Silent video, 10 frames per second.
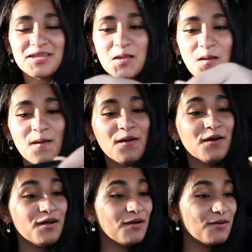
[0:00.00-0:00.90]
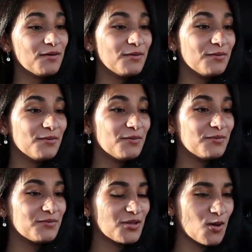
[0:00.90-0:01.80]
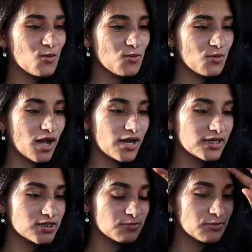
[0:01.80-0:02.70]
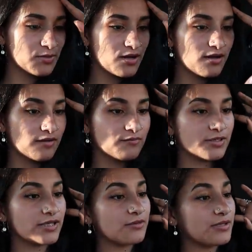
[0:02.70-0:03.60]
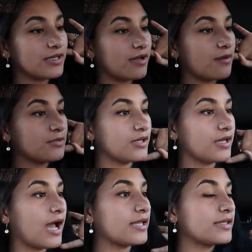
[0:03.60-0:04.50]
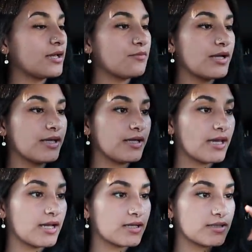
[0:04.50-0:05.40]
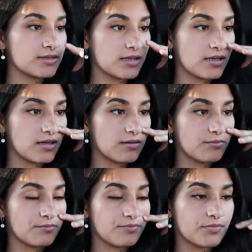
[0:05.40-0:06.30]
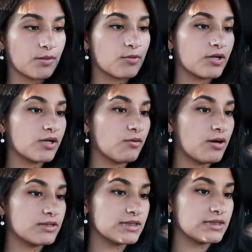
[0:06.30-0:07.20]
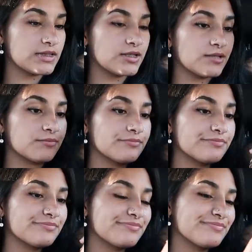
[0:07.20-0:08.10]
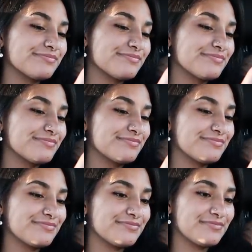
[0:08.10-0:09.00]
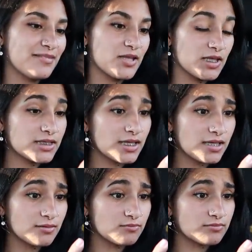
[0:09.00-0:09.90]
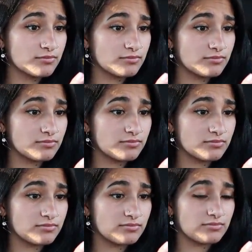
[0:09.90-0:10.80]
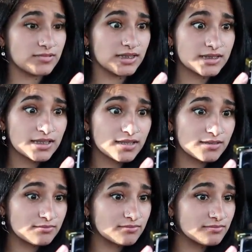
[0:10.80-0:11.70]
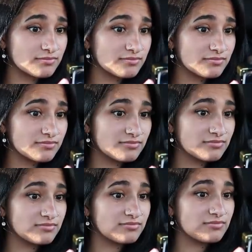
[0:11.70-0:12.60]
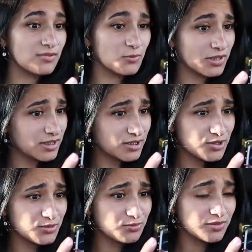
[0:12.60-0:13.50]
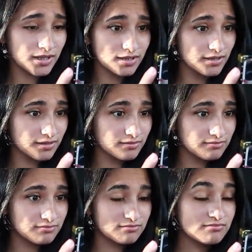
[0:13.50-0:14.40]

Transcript: me! Let me see him. No, I already dropped him off. But look at what he got me. I have to get ready again because um, we're going to go out to dinner. You're not going nowhere. Yes, I am. No, you're not. Yes, I am. No, you're not. What are you going to do? Nothing.